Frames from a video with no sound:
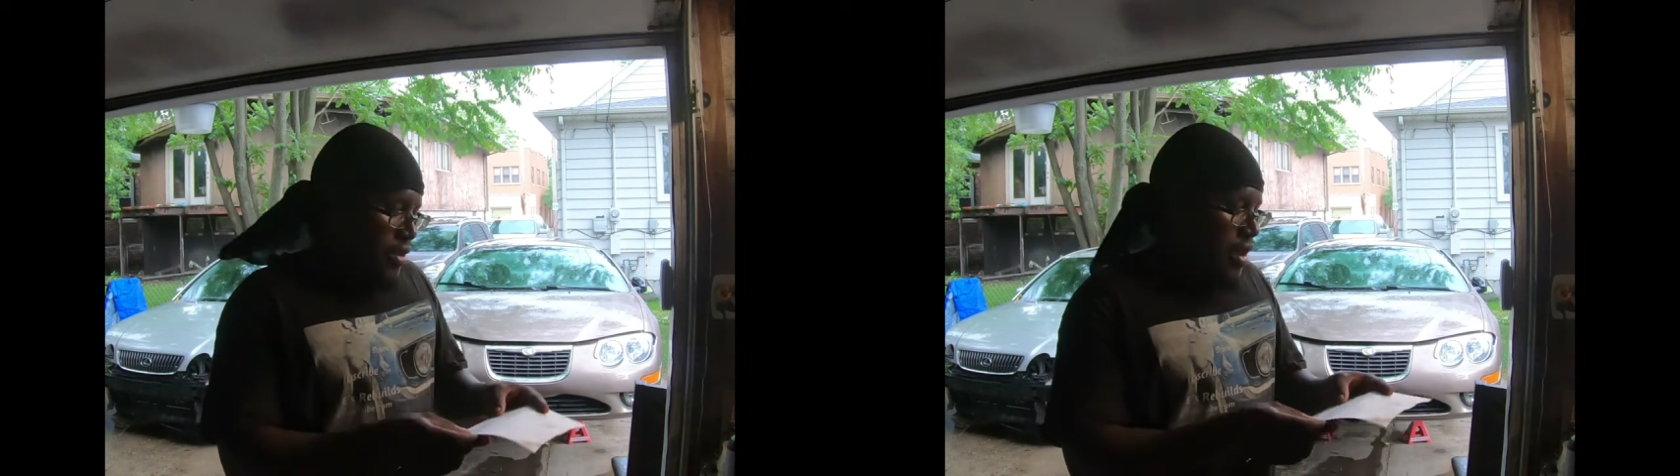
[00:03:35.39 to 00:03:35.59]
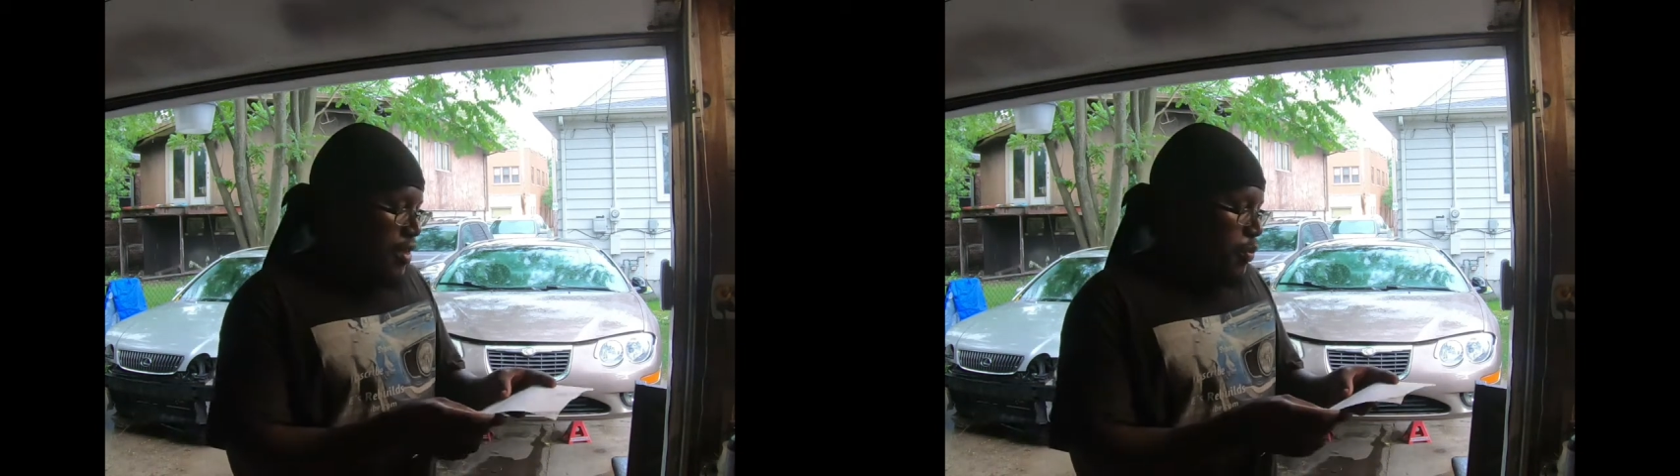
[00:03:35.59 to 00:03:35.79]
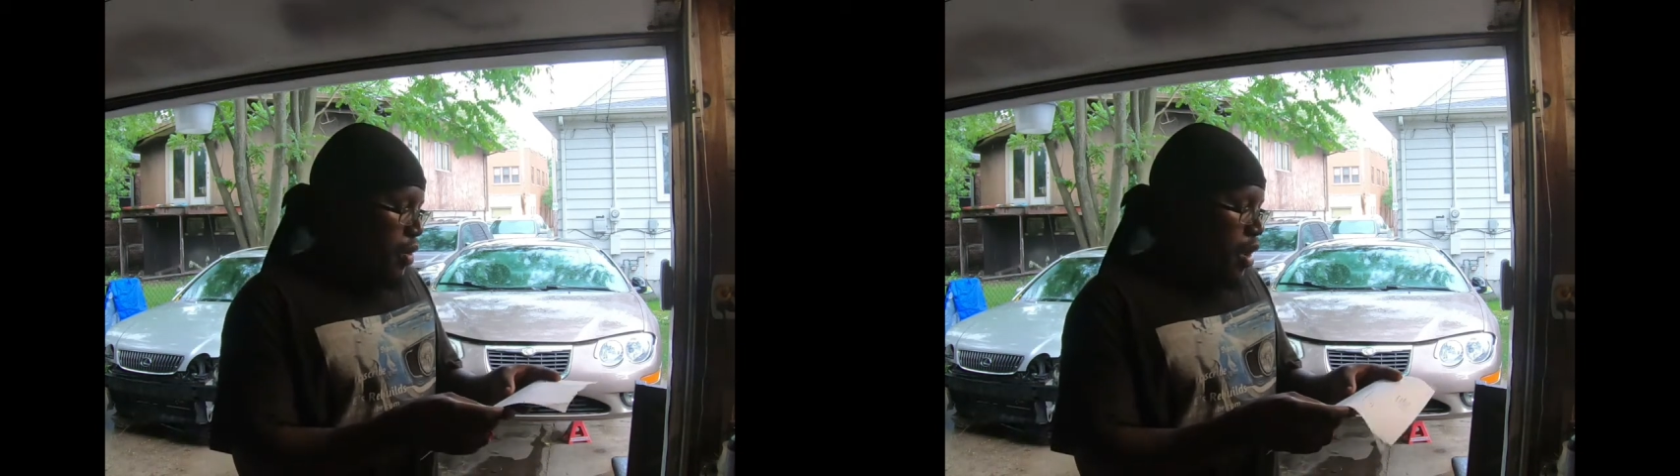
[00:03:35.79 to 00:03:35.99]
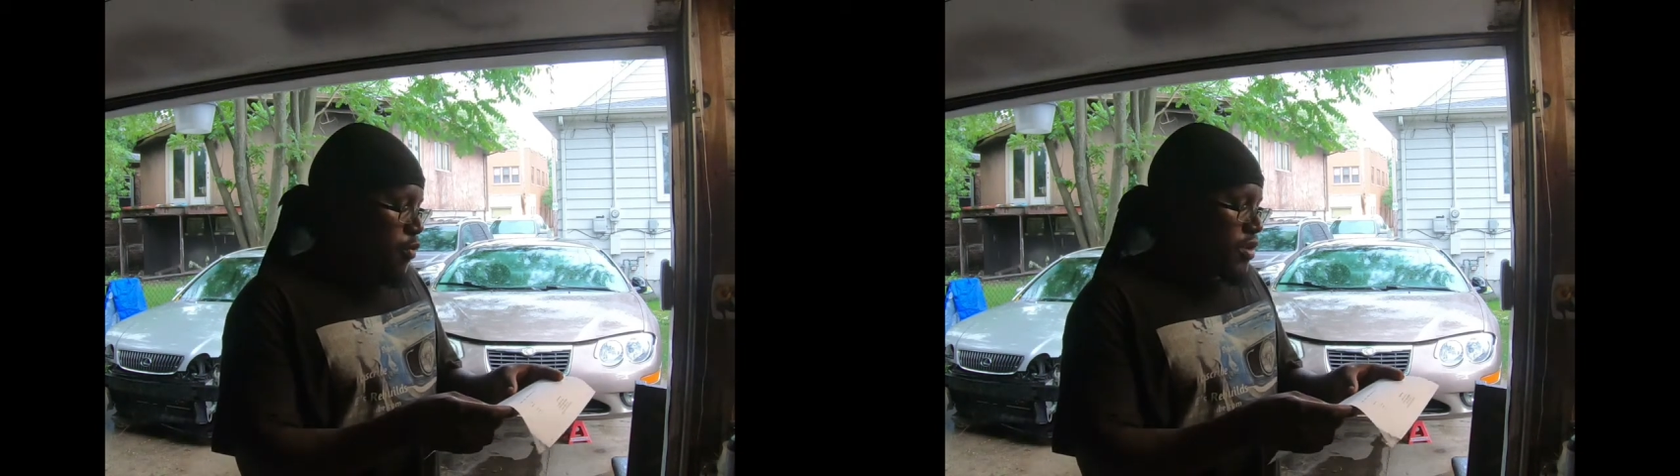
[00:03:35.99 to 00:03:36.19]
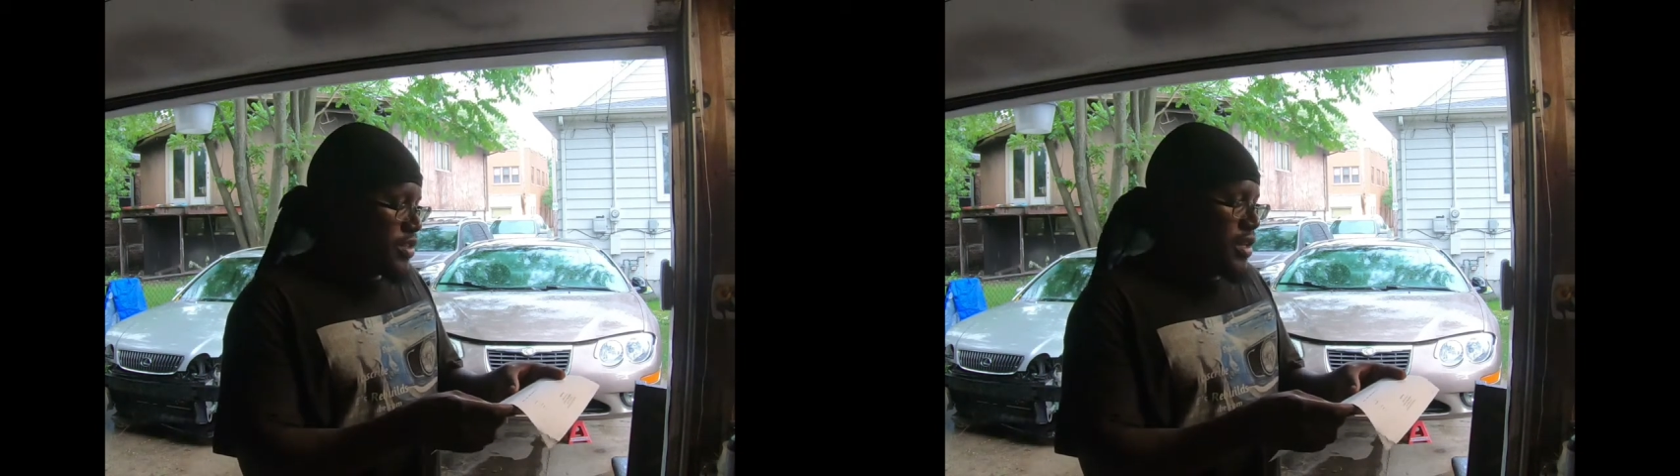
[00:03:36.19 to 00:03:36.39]
the other
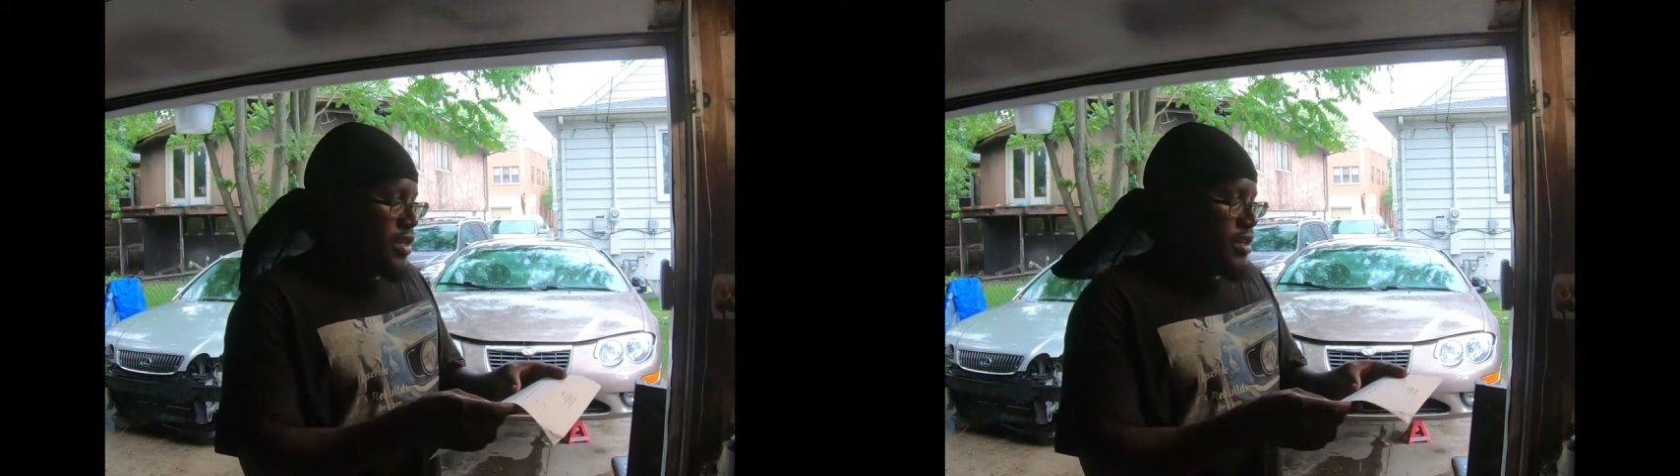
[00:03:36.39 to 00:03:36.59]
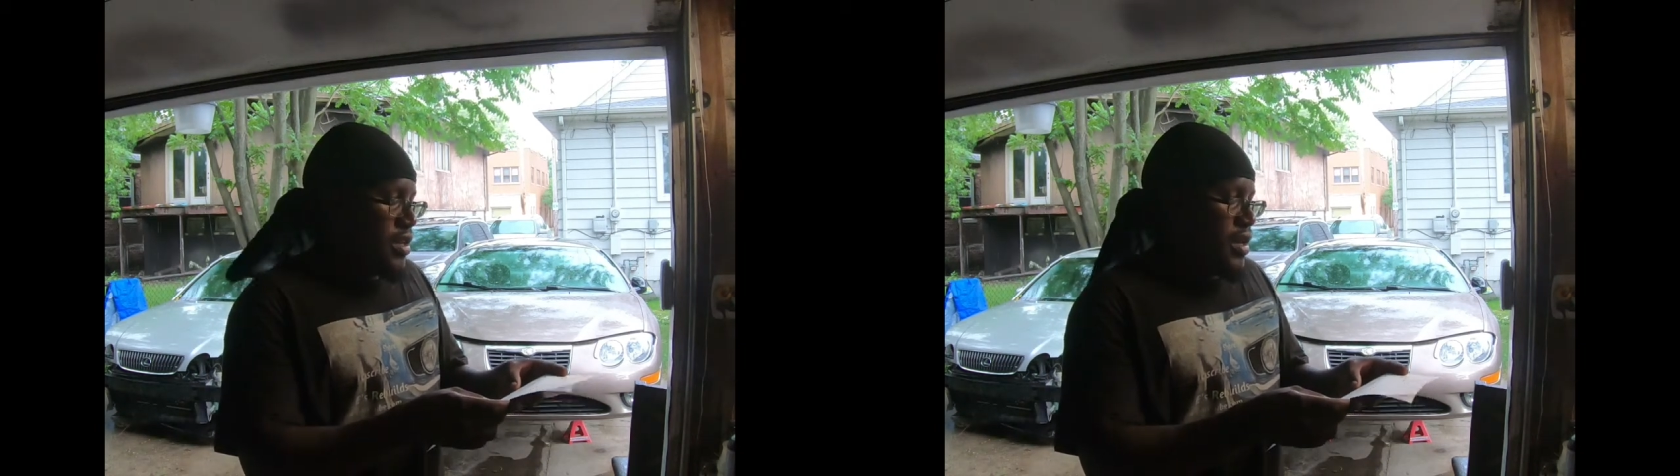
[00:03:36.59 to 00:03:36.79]
part was the